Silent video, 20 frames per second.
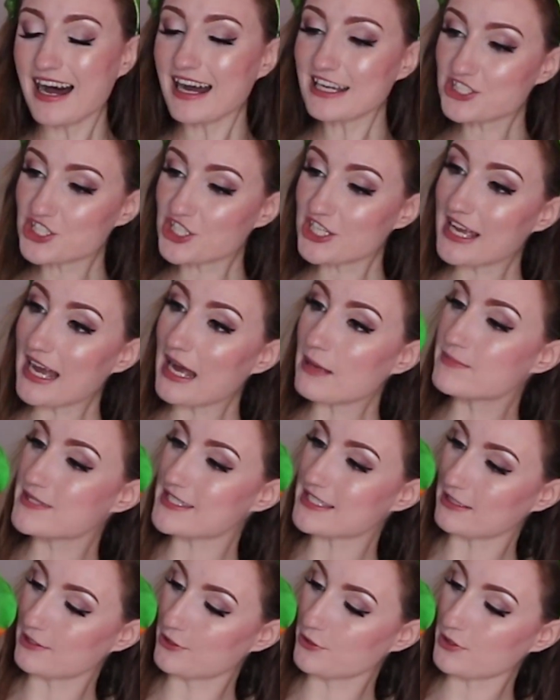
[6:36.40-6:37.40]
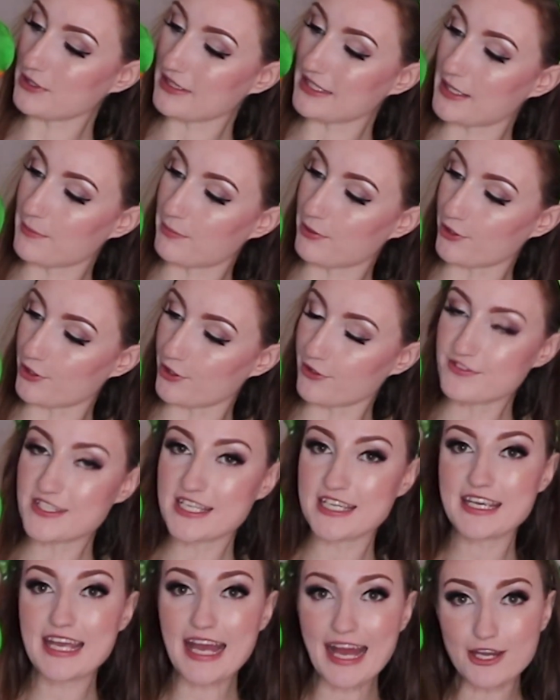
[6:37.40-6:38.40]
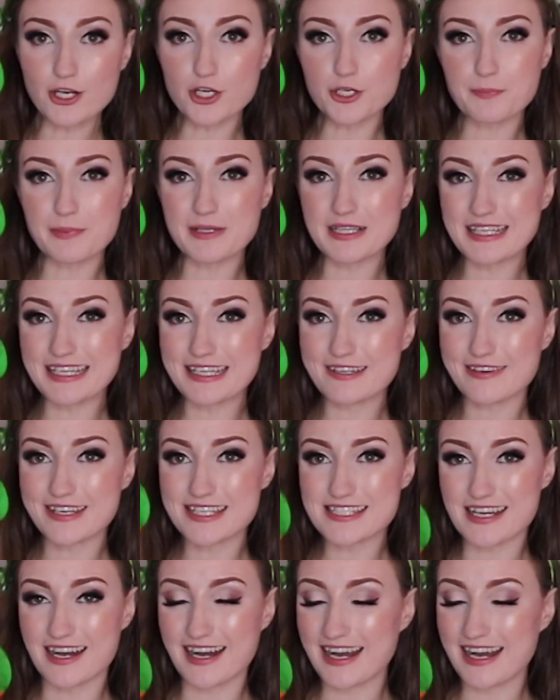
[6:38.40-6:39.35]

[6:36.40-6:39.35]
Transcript: Archie absolutely approves. He cannot believe his